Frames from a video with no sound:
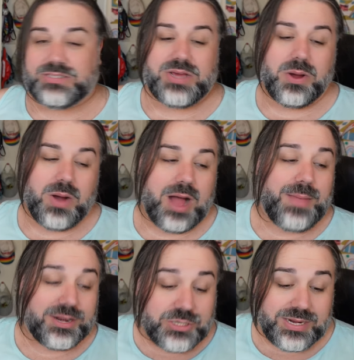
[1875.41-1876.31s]
so
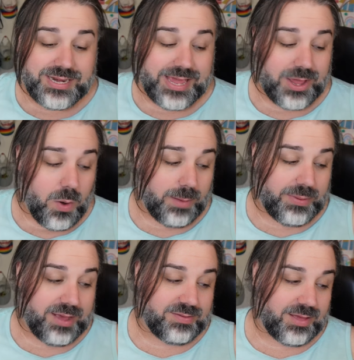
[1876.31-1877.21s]
um, I do need to get going
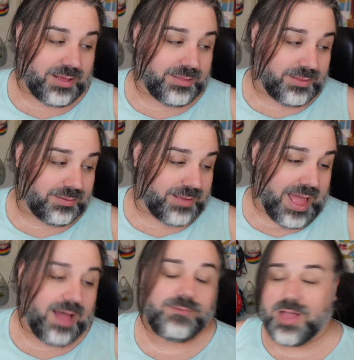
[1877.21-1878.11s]
because I
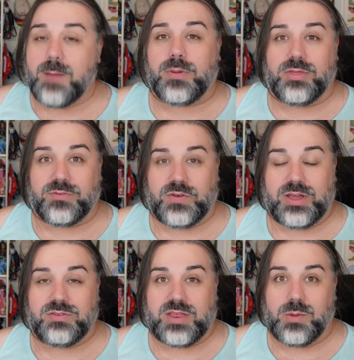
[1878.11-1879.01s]
have a couple other
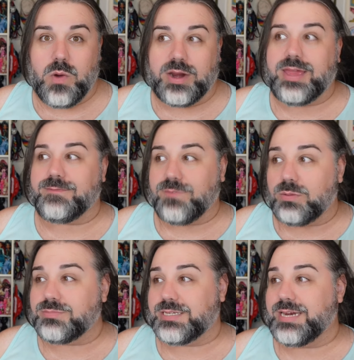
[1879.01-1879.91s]
videos that I want to get
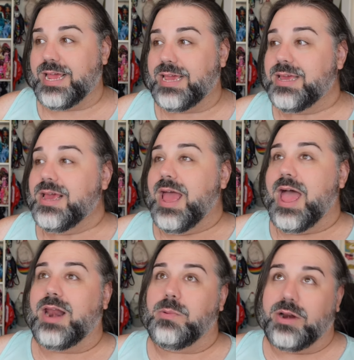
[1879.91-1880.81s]
filmed today
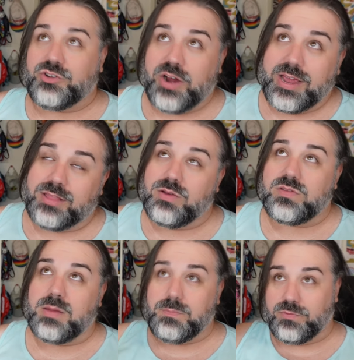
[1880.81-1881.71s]
and I want to try and get those
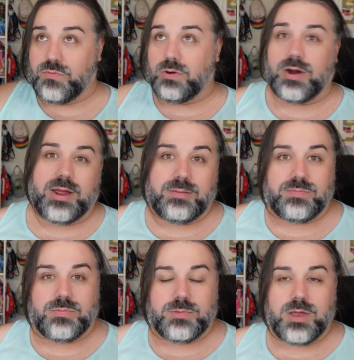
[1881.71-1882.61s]
done before I,
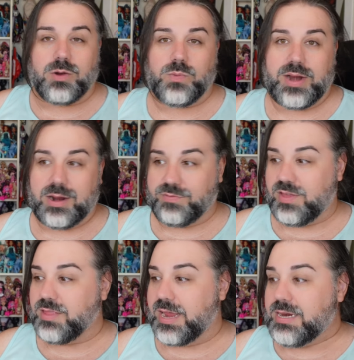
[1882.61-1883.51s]
you know, run out of
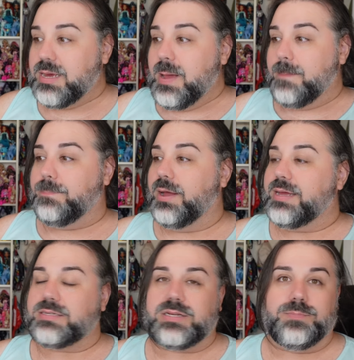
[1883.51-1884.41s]
sunlight.
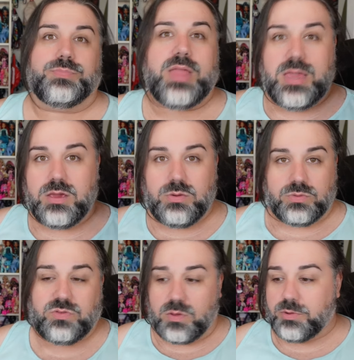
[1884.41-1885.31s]
But thank
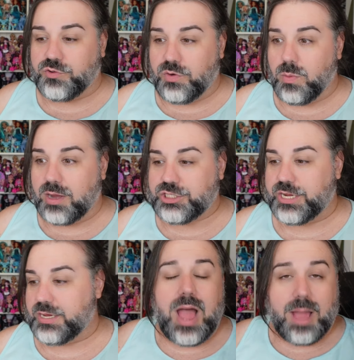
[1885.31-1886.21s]
you so much for
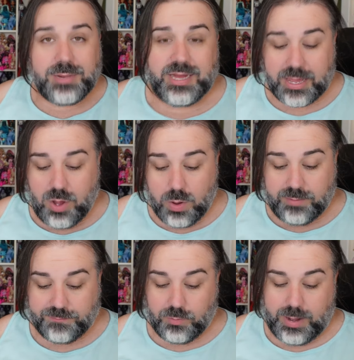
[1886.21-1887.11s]
watching. I'm going to get
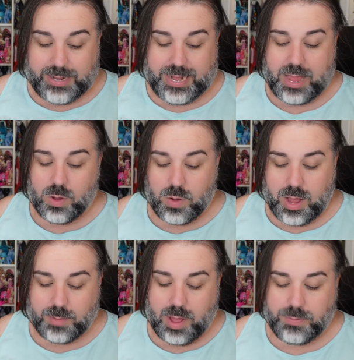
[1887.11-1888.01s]
going for right now.
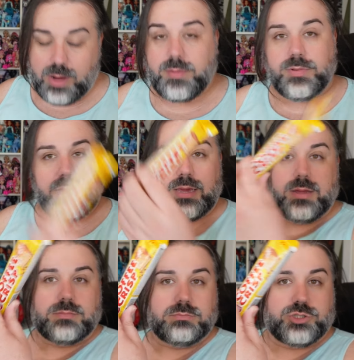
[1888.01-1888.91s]
Um, I'll
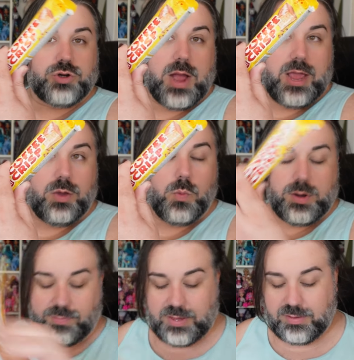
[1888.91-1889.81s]
probably try
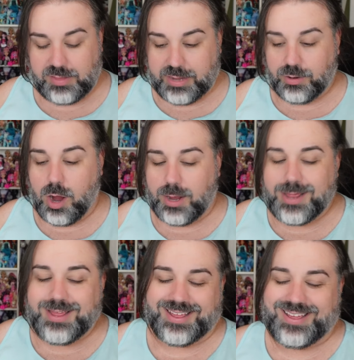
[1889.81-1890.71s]
one of these later on.
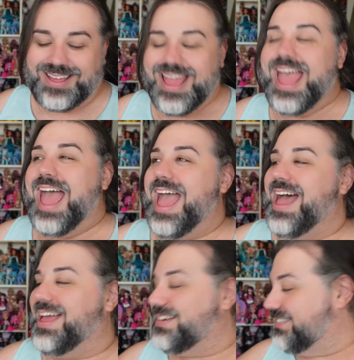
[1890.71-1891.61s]

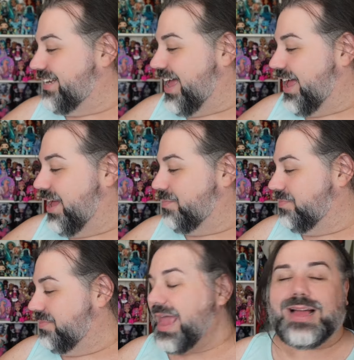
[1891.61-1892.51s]
and
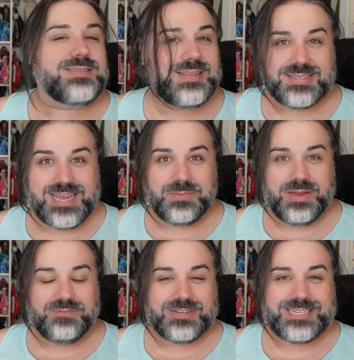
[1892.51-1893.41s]
um, yeah, that's going to
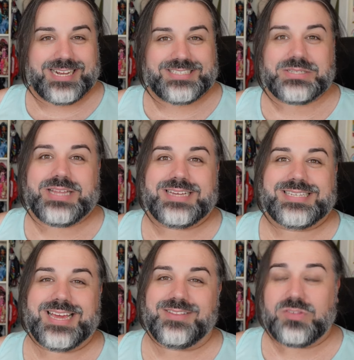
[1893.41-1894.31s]
be it for today. So thanks
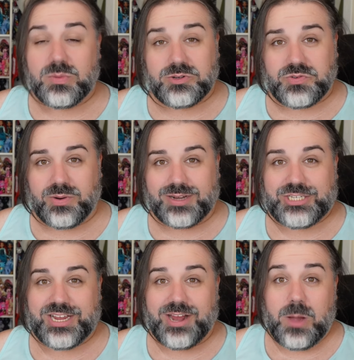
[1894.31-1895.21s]
again so much for
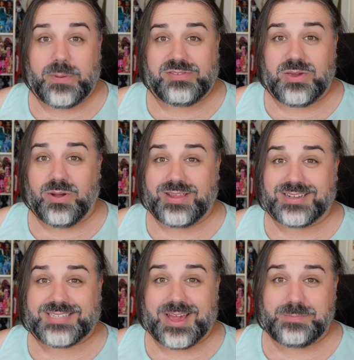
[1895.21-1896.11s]
watching, and I hope I see you all
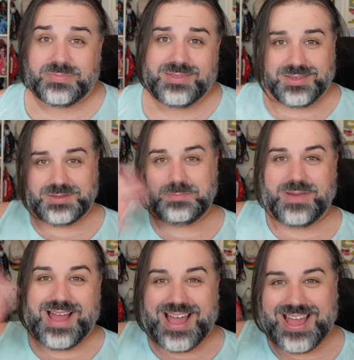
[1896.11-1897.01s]
next time.
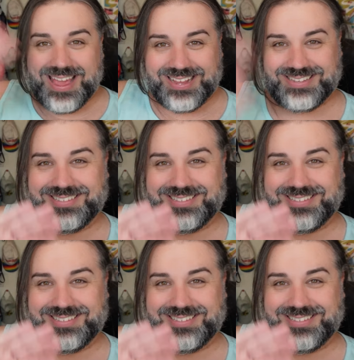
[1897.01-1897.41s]
Bye.